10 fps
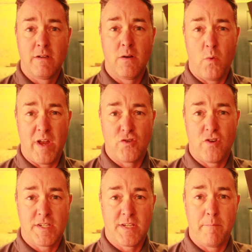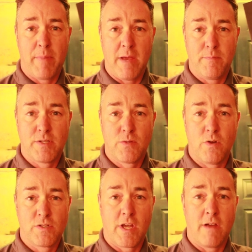wet and dry sandpaper is the
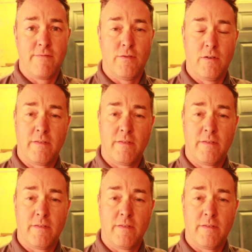one to go for.